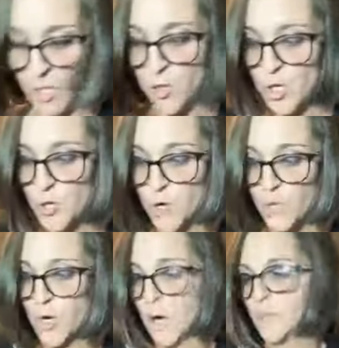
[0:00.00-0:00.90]
You can
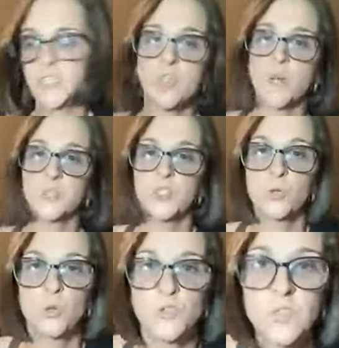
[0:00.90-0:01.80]
overcome these
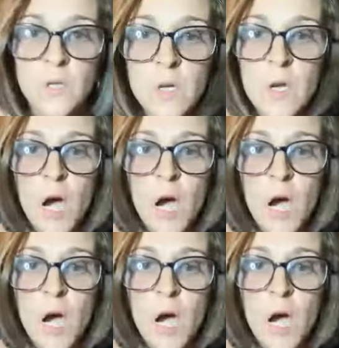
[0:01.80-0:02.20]
obstacles